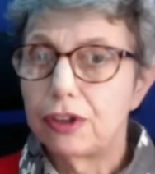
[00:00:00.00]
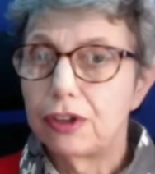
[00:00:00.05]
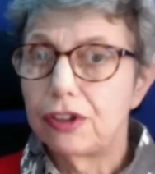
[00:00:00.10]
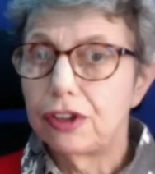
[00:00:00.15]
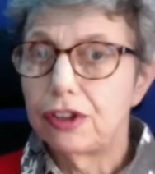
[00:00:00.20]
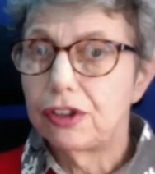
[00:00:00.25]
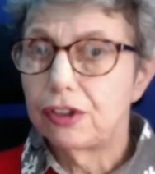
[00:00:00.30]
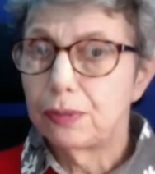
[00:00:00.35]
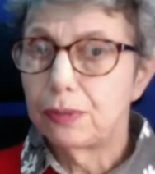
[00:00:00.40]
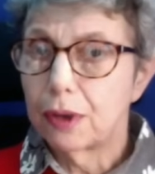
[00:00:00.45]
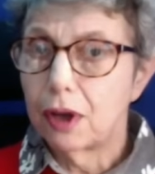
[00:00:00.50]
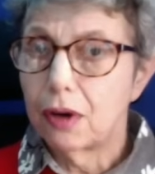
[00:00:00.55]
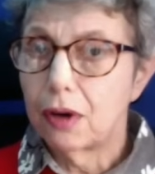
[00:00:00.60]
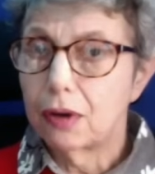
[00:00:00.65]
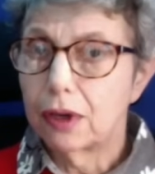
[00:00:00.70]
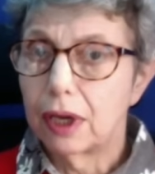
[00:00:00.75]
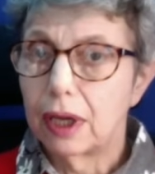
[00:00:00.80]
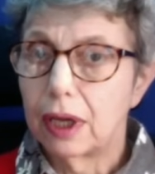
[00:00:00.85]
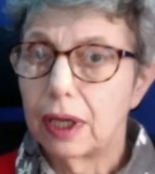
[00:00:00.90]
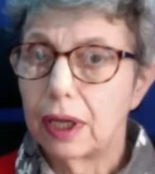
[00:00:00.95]
British
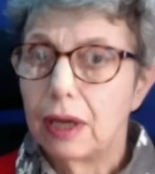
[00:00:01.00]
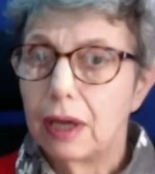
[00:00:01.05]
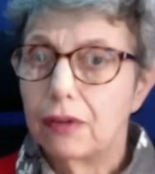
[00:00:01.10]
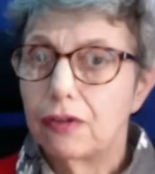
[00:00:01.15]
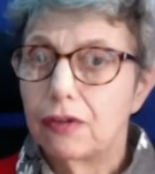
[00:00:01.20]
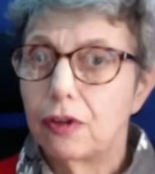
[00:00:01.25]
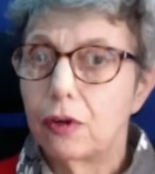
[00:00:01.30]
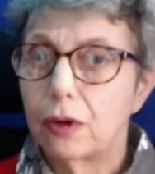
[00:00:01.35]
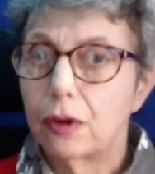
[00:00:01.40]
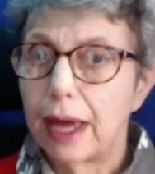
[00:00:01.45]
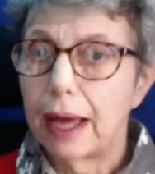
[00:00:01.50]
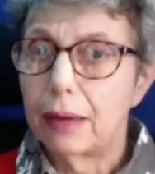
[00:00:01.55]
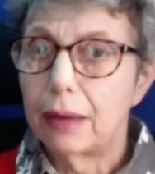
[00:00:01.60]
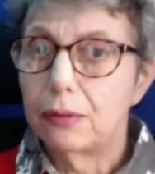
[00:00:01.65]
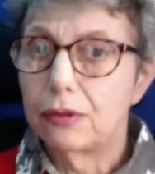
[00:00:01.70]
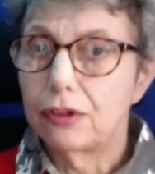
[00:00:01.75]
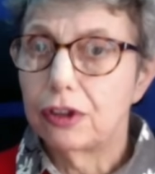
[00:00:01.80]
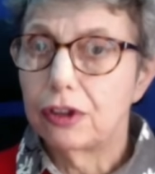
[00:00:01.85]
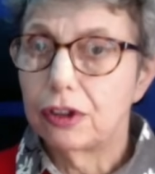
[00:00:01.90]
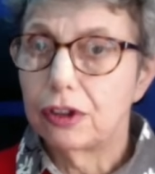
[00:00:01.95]
blogger for
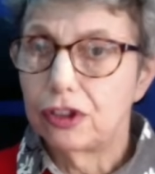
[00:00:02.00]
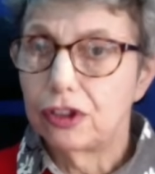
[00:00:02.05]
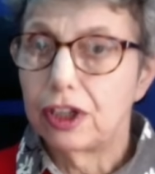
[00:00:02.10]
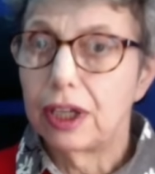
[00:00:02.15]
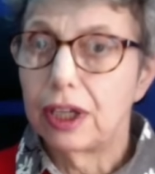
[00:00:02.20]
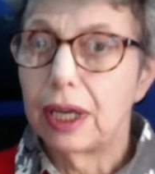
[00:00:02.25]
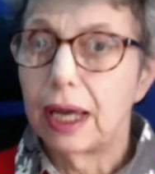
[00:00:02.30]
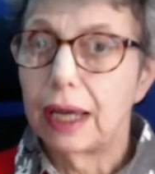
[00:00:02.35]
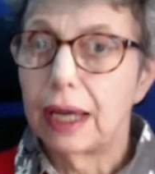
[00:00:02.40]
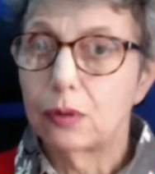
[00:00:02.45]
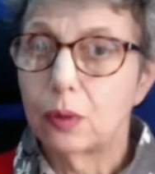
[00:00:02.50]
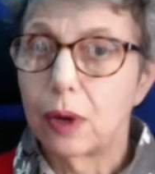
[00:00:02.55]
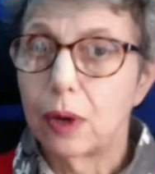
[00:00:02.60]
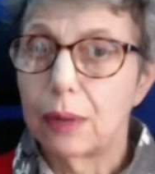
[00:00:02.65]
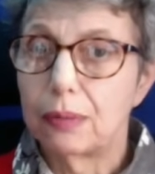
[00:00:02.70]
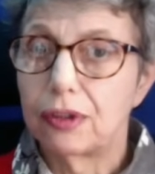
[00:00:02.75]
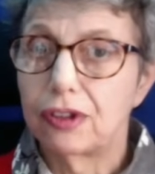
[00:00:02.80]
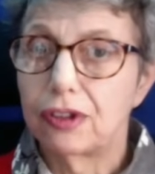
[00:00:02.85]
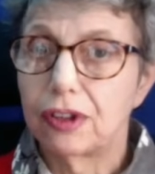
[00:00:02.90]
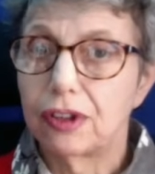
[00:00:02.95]
counter-jihad
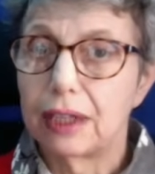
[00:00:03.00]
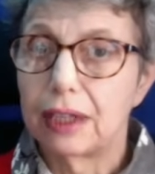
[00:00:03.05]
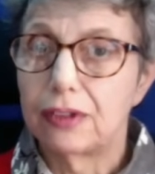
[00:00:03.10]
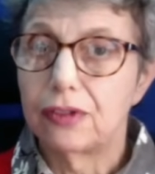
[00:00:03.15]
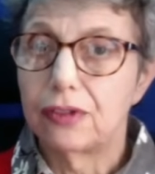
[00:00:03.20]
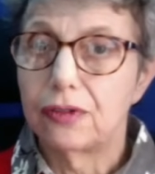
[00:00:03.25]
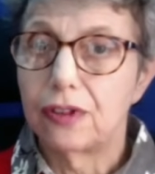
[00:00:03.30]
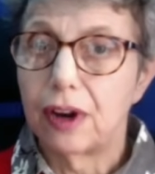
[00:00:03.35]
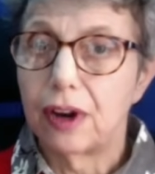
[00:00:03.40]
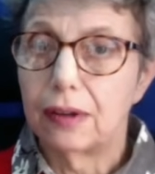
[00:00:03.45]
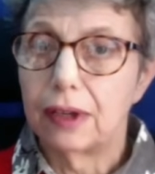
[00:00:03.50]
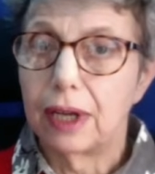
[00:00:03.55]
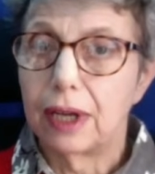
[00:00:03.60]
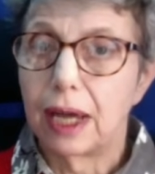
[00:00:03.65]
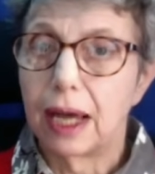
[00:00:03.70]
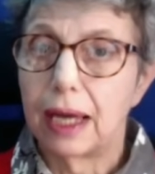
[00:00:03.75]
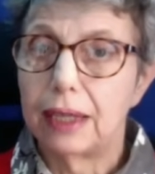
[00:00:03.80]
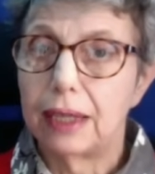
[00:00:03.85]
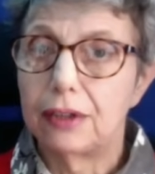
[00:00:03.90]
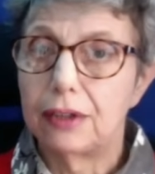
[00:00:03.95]
website
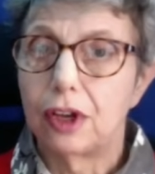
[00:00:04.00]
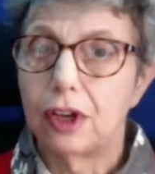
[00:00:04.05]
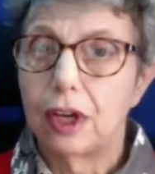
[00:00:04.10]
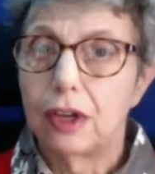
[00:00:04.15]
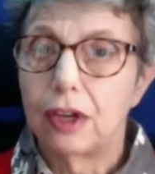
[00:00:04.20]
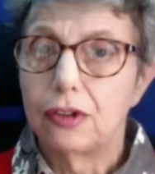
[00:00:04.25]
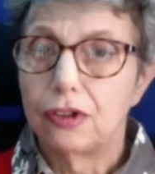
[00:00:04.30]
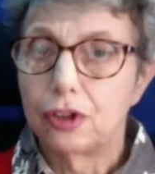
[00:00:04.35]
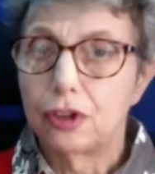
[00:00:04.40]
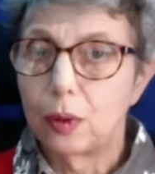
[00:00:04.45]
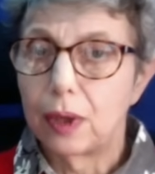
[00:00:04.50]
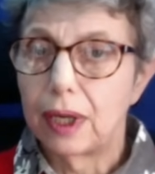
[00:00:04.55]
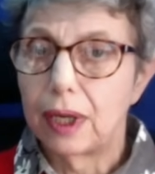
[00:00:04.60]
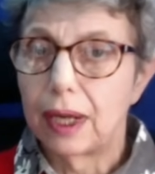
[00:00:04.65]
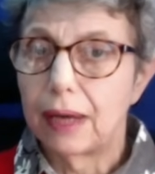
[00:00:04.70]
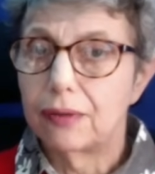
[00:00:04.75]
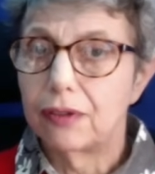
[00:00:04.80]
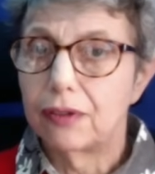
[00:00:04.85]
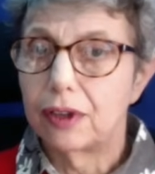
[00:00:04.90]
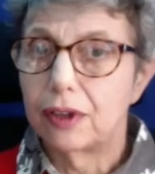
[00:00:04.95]
Fahrenheit
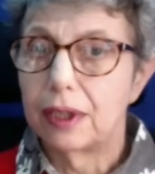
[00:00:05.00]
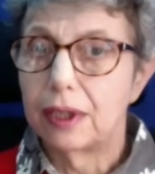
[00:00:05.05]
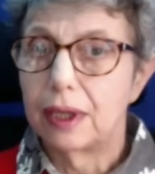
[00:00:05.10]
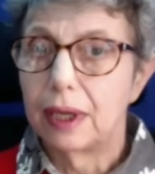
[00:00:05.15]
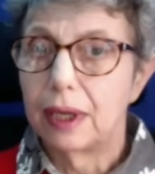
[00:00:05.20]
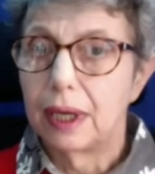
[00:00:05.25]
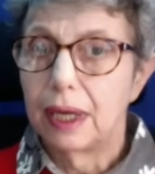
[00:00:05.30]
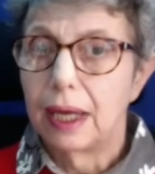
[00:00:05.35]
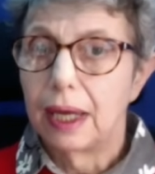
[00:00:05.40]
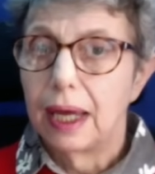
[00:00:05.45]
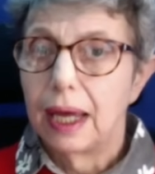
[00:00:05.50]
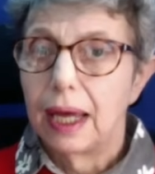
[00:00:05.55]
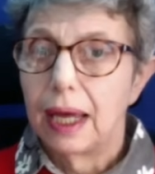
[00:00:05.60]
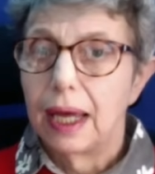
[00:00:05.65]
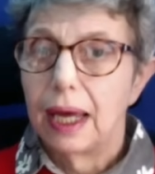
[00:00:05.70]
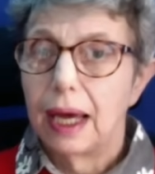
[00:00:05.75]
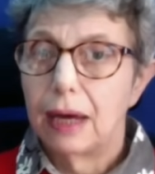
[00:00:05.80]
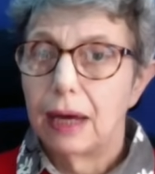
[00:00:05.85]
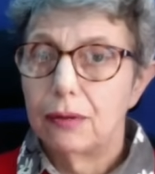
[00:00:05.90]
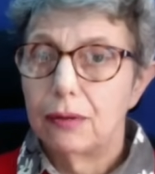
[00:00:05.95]
211
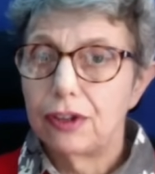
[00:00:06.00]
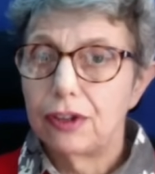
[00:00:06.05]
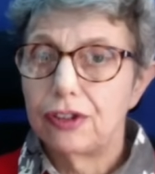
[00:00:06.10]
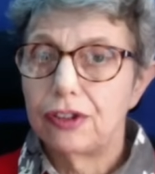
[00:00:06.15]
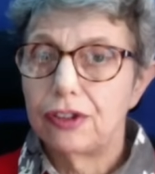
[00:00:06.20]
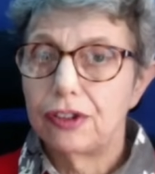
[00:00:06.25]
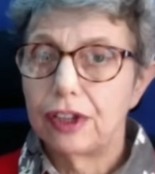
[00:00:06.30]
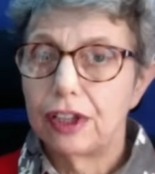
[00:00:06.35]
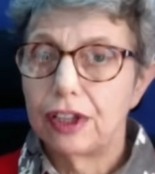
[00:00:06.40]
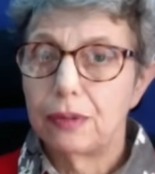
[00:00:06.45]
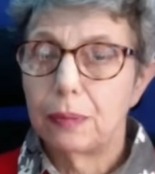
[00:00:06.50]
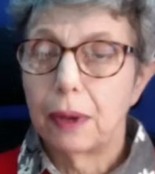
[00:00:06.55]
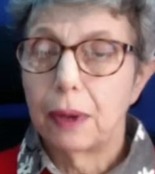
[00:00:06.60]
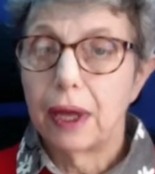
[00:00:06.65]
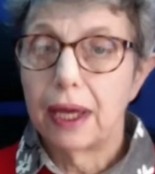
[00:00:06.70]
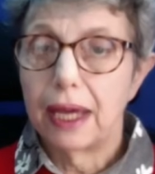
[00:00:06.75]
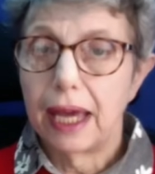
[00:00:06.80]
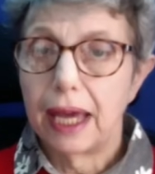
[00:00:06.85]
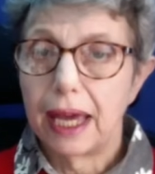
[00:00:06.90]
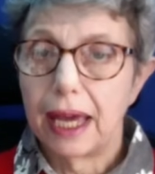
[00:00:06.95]
arrested
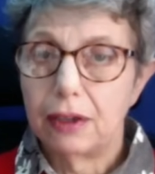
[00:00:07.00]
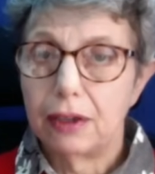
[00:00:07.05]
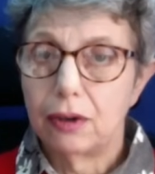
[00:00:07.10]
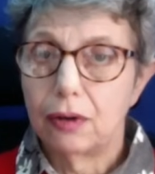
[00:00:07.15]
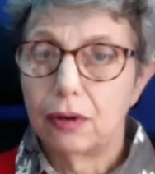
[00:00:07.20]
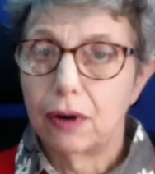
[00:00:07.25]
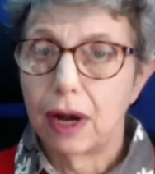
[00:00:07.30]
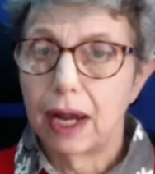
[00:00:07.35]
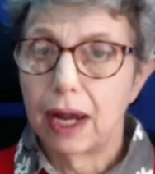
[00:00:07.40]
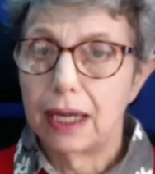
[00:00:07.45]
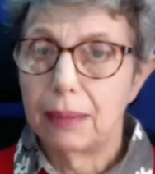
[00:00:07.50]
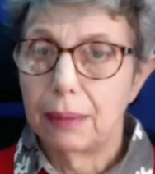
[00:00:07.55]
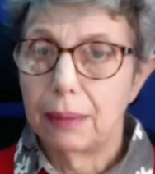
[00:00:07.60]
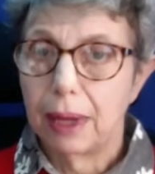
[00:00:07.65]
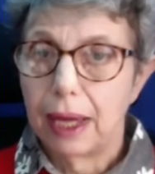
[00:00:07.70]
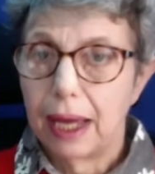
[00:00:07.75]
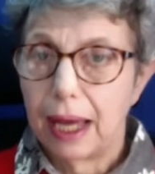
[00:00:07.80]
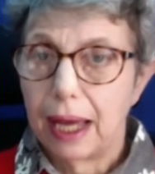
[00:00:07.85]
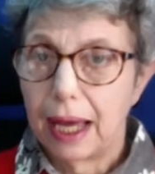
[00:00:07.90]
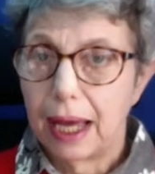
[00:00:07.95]
by hate
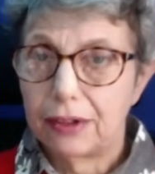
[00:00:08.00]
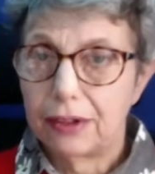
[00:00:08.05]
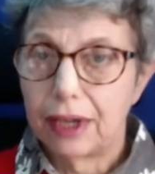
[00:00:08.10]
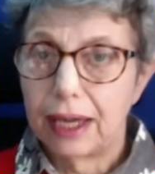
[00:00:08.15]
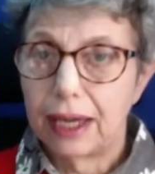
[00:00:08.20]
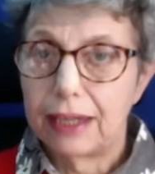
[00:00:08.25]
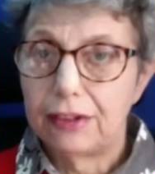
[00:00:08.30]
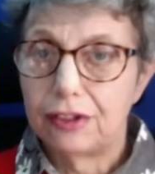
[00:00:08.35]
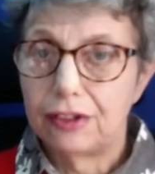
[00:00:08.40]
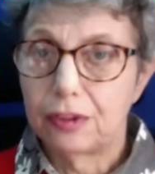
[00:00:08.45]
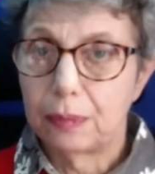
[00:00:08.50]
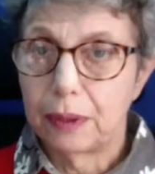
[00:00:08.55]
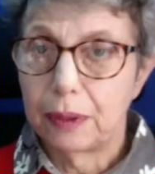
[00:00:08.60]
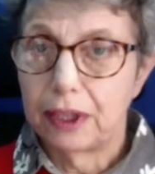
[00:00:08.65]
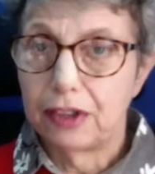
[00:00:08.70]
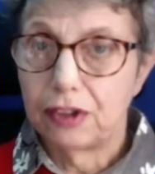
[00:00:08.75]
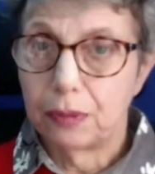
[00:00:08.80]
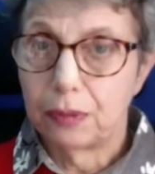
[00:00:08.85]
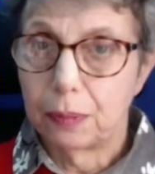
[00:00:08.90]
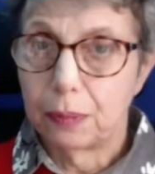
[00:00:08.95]
crime and hate
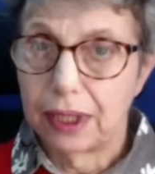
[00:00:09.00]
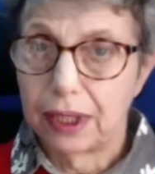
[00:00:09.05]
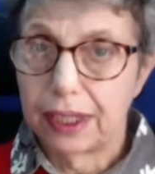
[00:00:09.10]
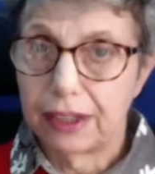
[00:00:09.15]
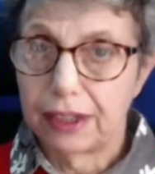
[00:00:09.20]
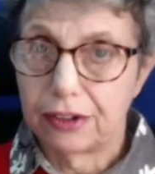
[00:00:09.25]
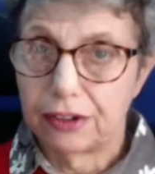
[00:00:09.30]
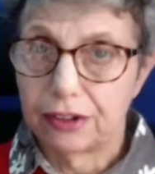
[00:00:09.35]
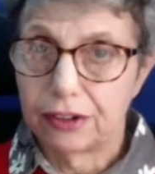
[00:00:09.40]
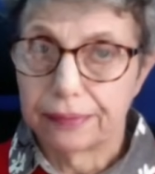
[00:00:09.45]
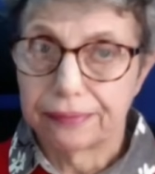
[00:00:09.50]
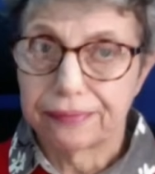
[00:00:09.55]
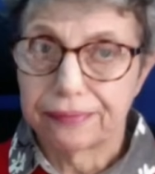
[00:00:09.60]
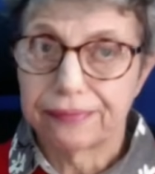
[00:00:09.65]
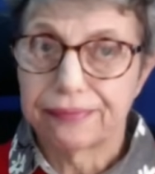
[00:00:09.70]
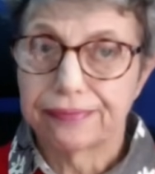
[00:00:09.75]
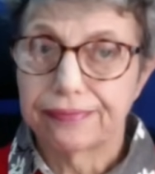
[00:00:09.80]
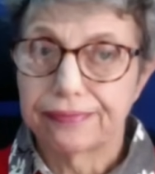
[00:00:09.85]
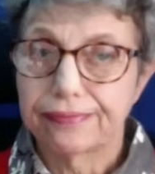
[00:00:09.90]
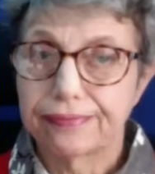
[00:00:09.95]
speech police.